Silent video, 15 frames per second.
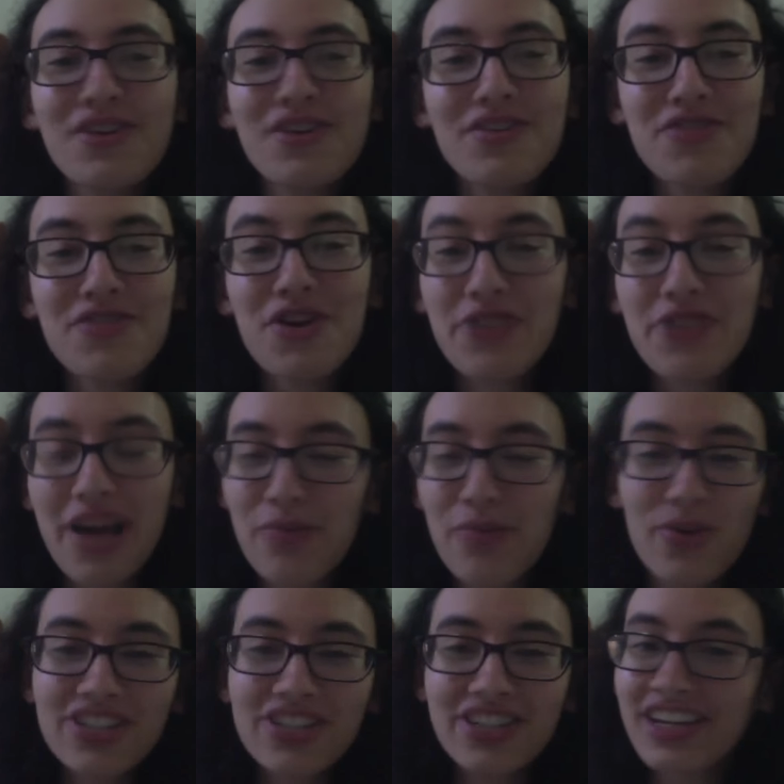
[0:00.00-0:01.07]
No,
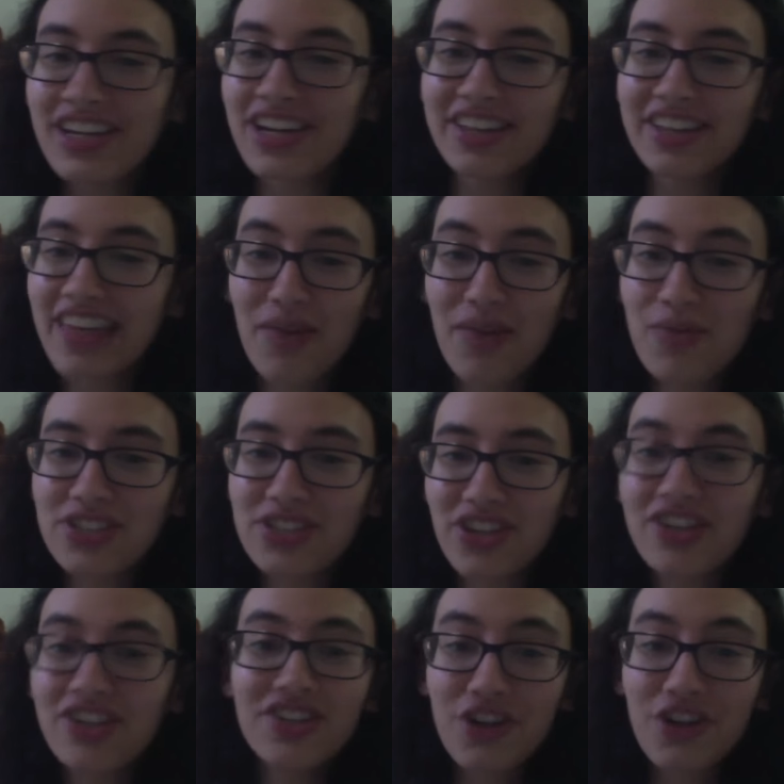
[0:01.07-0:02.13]
that was
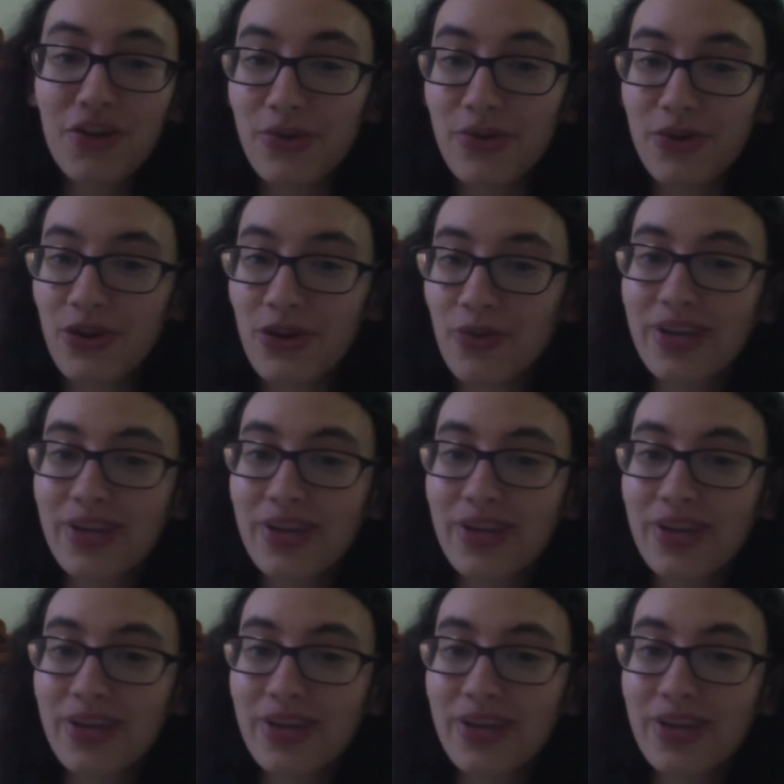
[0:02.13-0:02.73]
not a joke.